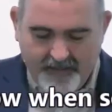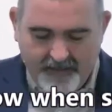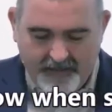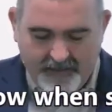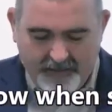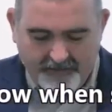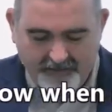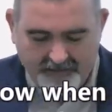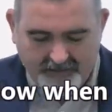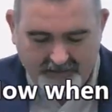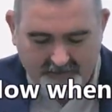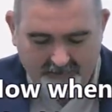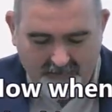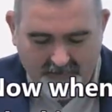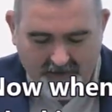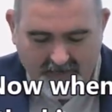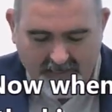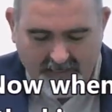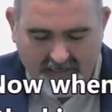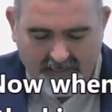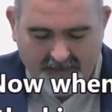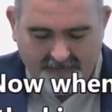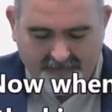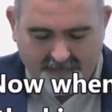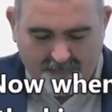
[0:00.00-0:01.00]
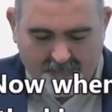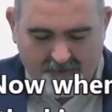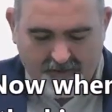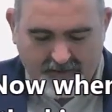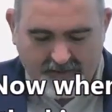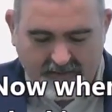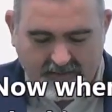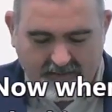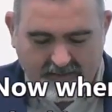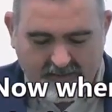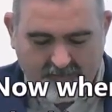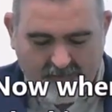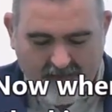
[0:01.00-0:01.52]
"There is a man left
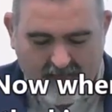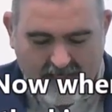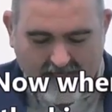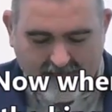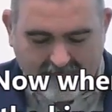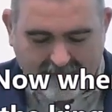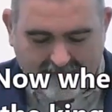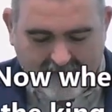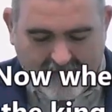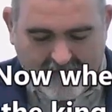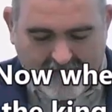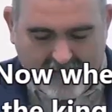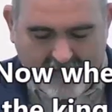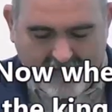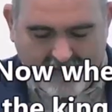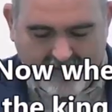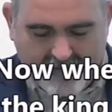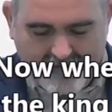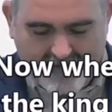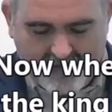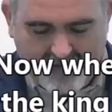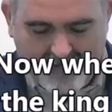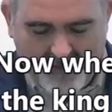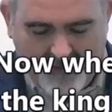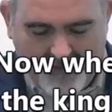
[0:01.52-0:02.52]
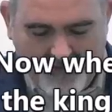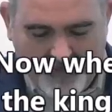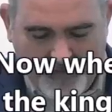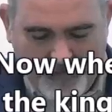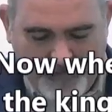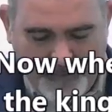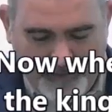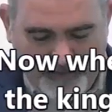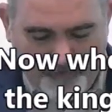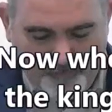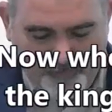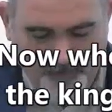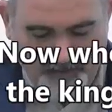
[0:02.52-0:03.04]
prisoner by Felix,
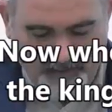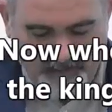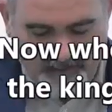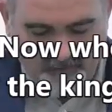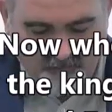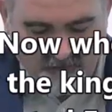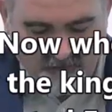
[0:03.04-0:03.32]
and when I